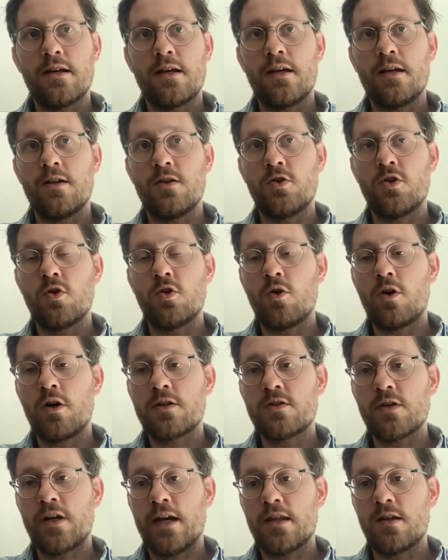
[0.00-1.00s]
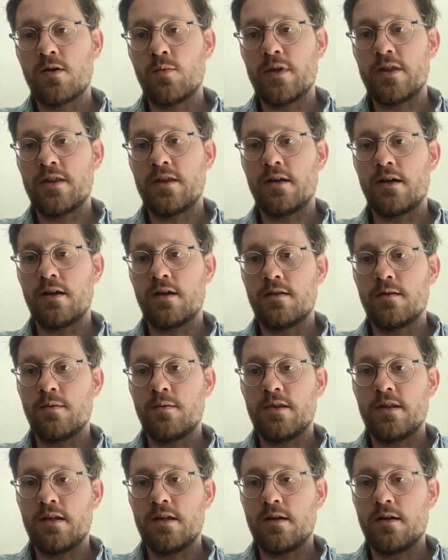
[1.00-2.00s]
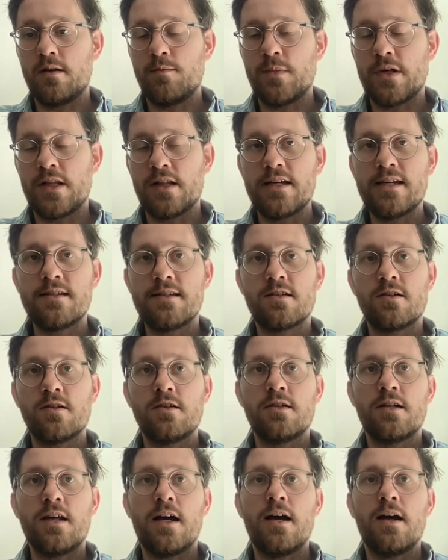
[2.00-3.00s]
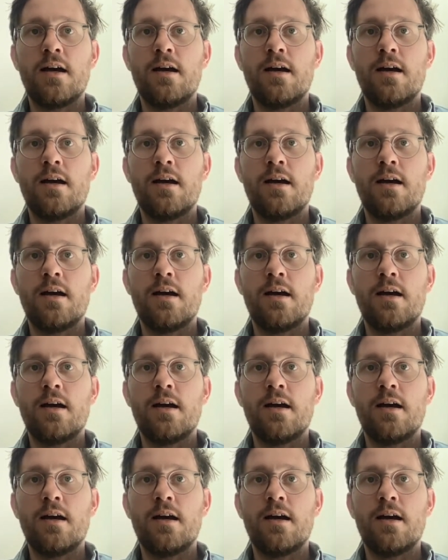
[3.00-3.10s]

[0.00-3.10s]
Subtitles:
in New York, together with the Middle Eastern